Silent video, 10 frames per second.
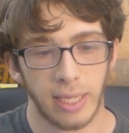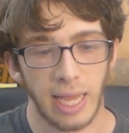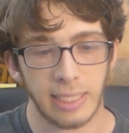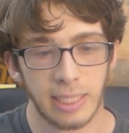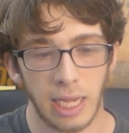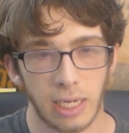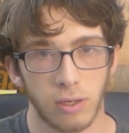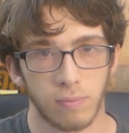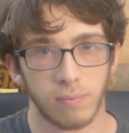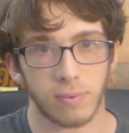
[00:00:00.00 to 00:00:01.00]
And that's
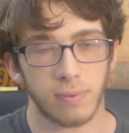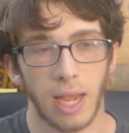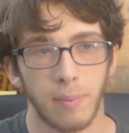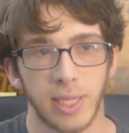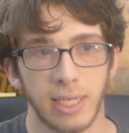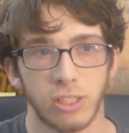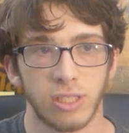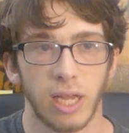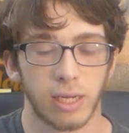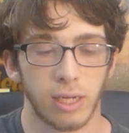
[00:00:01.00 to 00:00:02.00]

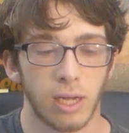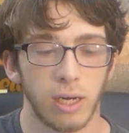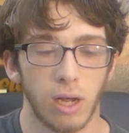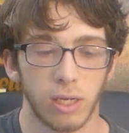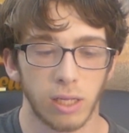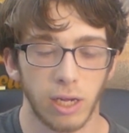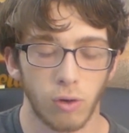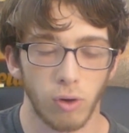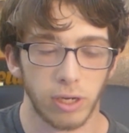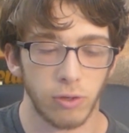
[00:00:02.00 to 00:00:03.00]
just not going to cut it on the clay court.